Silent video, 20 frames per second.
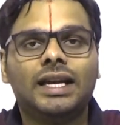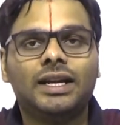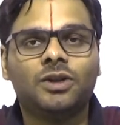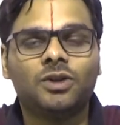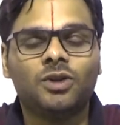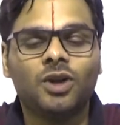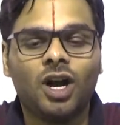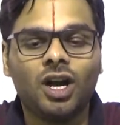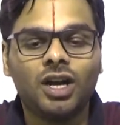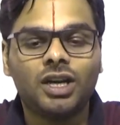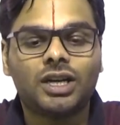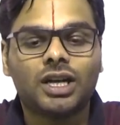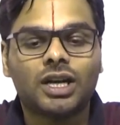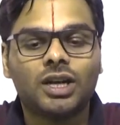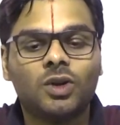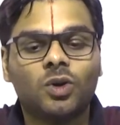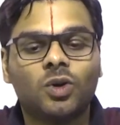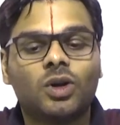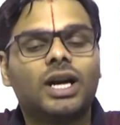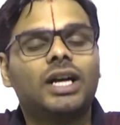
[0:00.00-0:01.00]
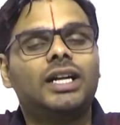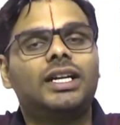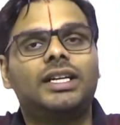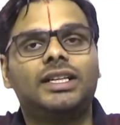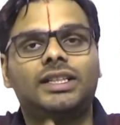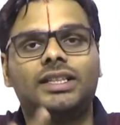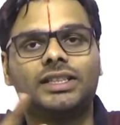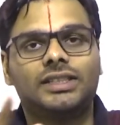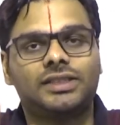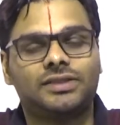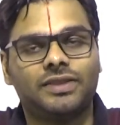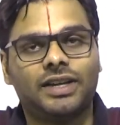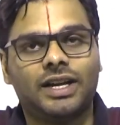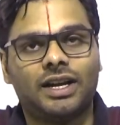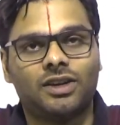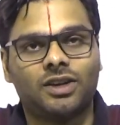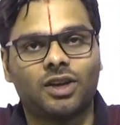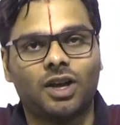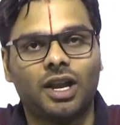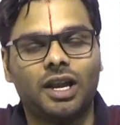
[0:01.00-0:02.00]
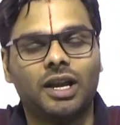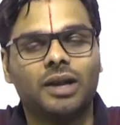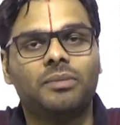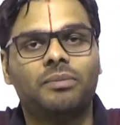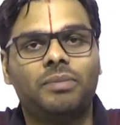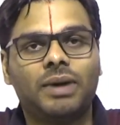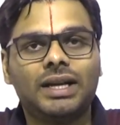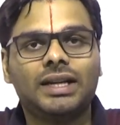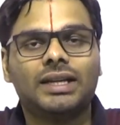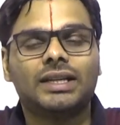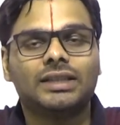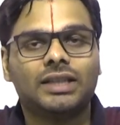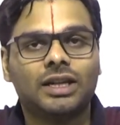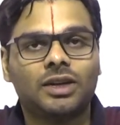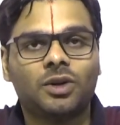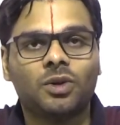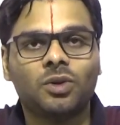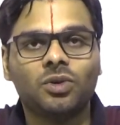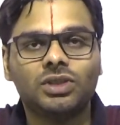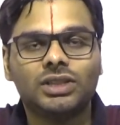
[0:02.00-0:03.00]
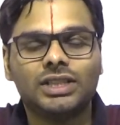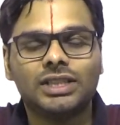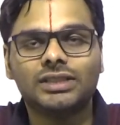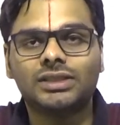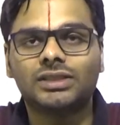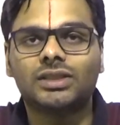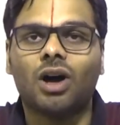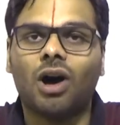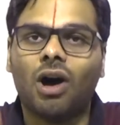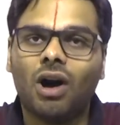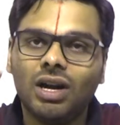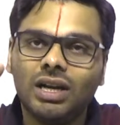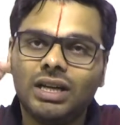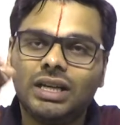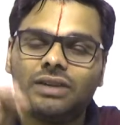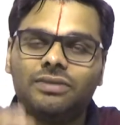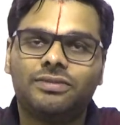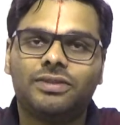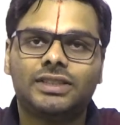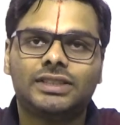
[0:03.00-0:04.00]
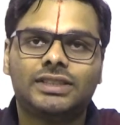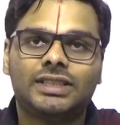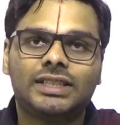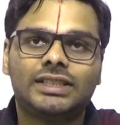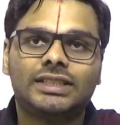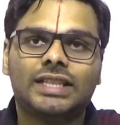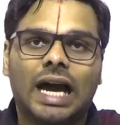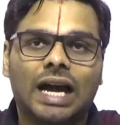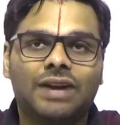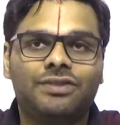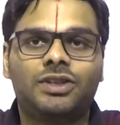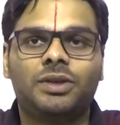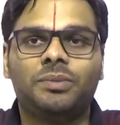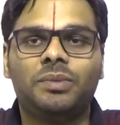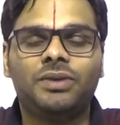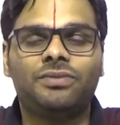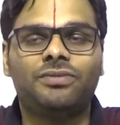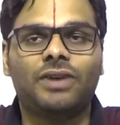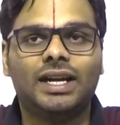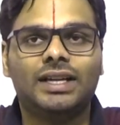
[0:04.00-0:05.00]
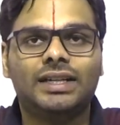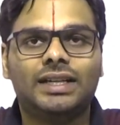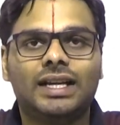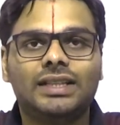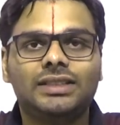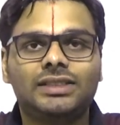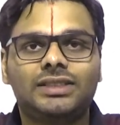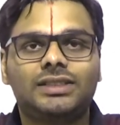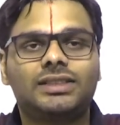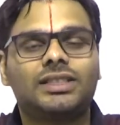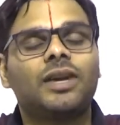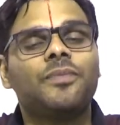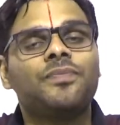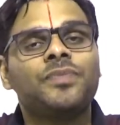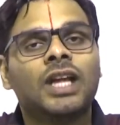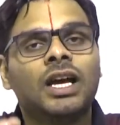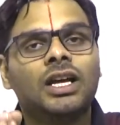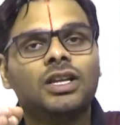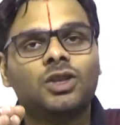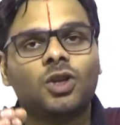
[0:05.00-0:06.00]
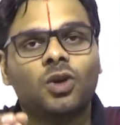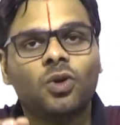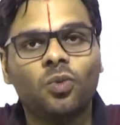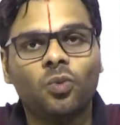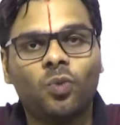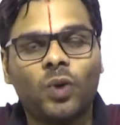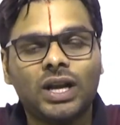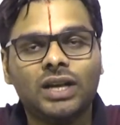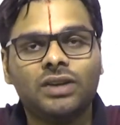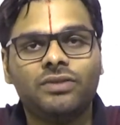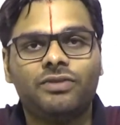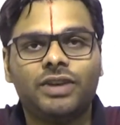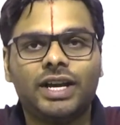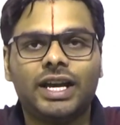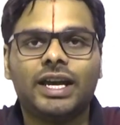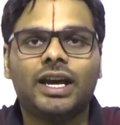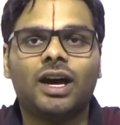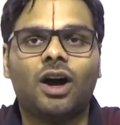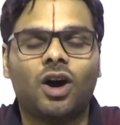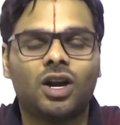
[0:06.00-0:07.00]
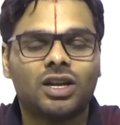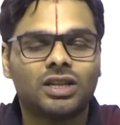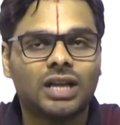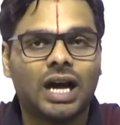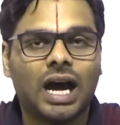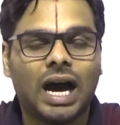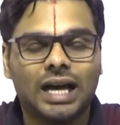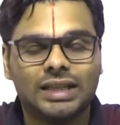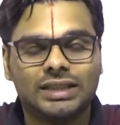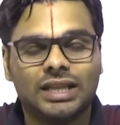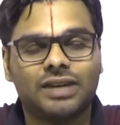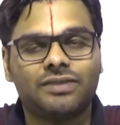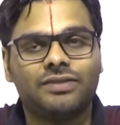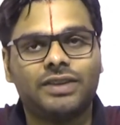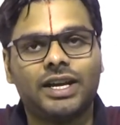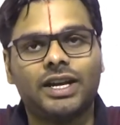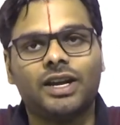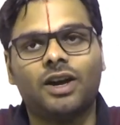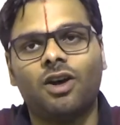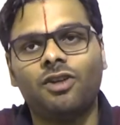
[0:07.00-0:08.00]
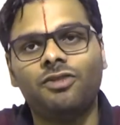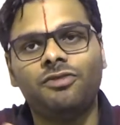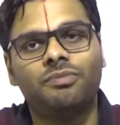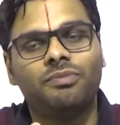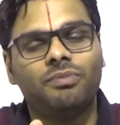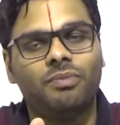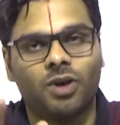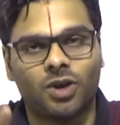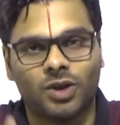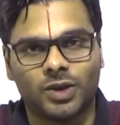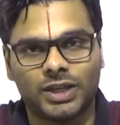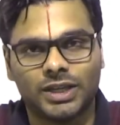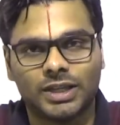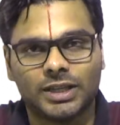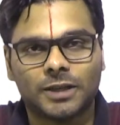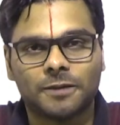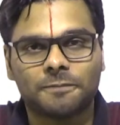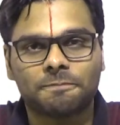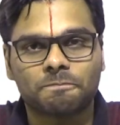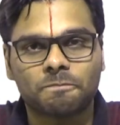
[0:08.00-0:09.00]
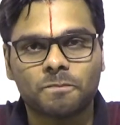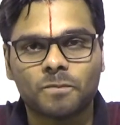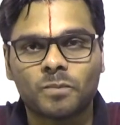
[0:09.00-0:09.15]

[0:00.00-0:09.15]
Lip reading: they do not look at it this way at all. But the truth is, all deficits have to be financed through one way or other way of borrowing.